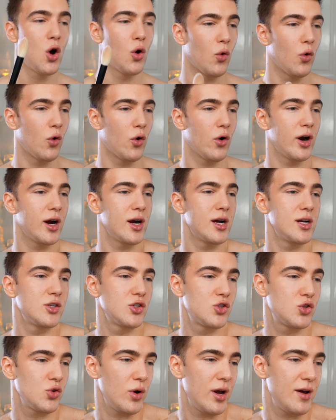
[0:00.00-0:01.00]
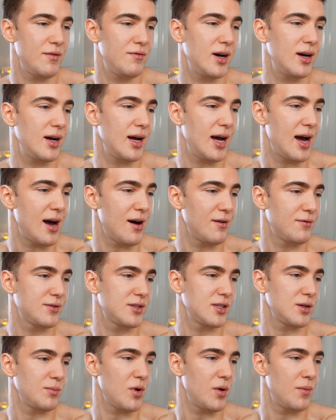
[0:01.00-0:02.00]
or Zoeva have
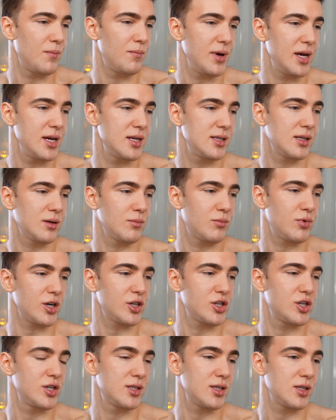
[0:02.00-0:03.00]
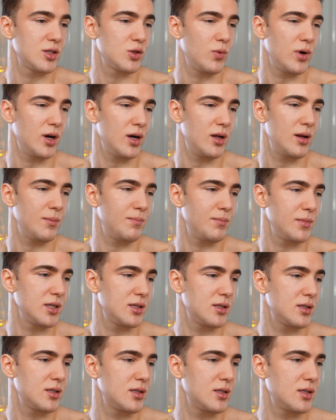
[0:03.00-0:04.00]
some amazing brushes as well. Let me
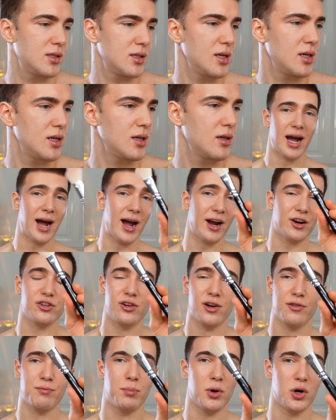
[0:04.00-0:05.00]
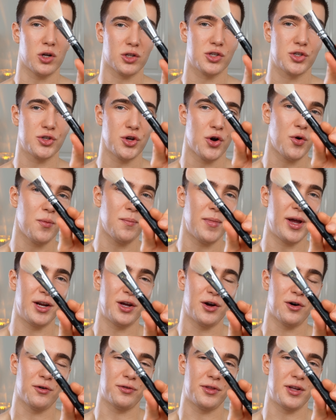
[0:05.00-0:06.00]
see. I actually have bought so many
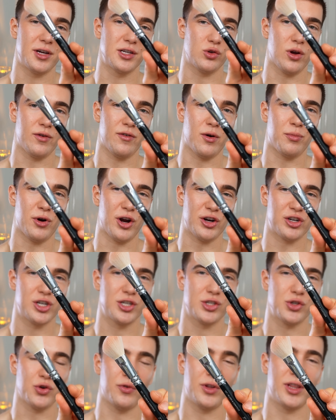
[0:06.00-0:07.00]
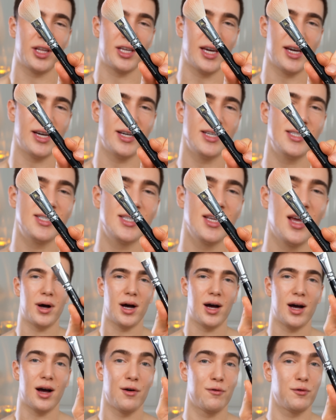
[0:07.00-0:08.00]
of the Zoeva brushes over the years,
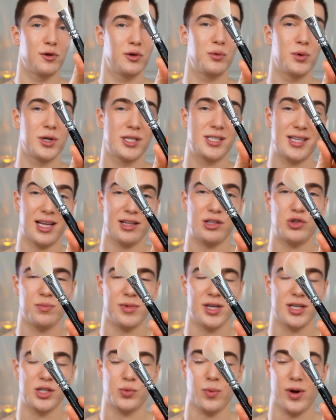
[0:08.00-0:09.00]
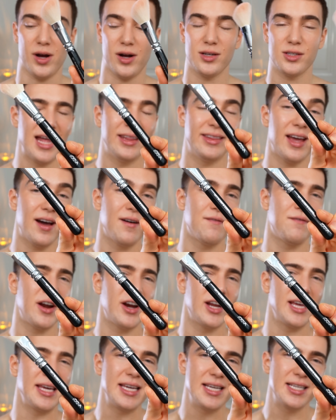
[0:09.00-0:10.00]
but a few were sent to me as well. And they're
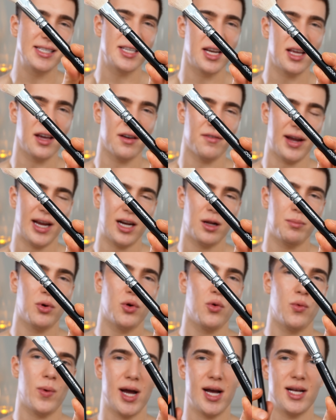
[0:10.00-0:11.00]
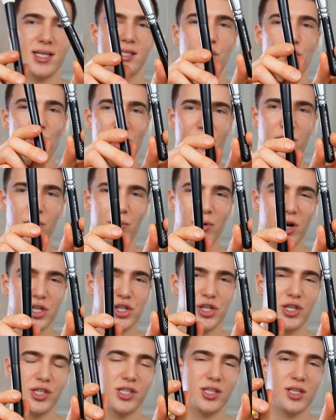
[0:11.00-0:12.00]
very easily available, whereas the Refa
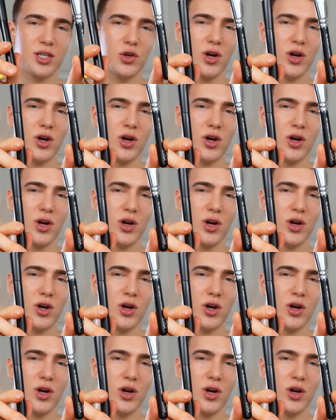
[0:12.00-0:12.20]
brushes you